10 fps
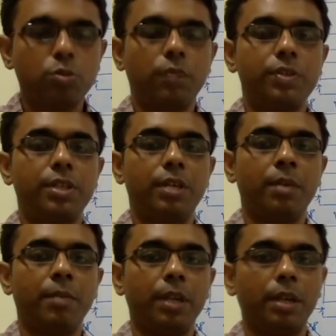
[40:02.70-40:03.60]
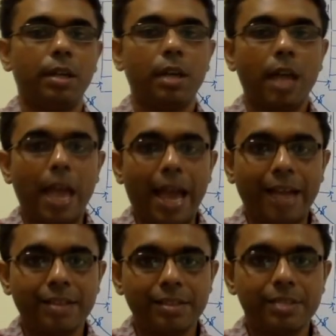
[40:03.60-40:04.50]
to the physical memory,
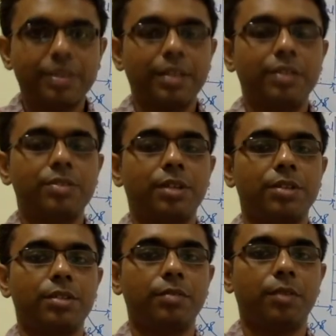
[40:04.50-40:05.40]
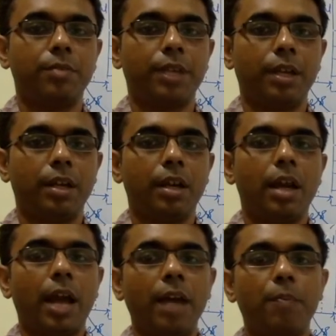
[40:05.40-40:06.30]
accesses that instruction from there,
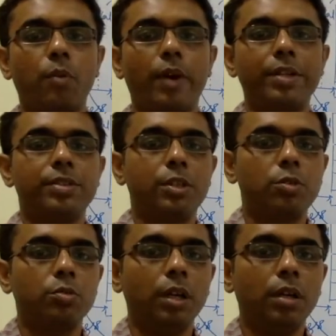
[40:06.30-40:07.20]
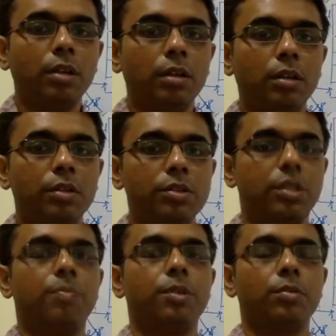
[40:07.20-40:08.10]
and provides it to the
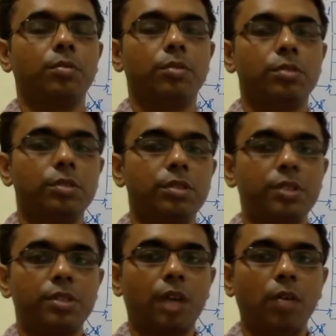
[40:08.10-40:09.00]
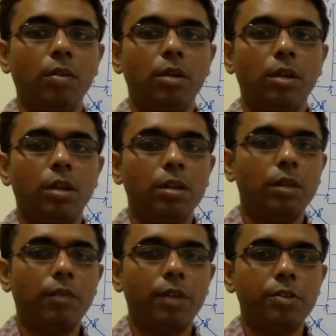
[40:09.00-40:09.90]
CPU. So this is how the
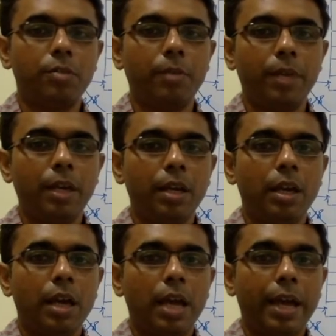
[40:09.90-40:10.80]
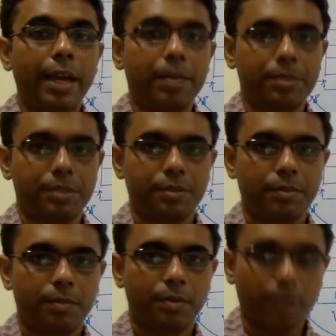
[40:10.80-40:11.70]
virtual memory helps.
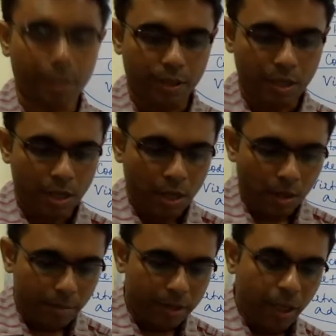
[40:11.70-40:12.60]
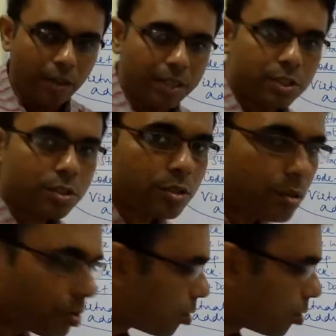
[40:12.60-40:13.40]
But now let's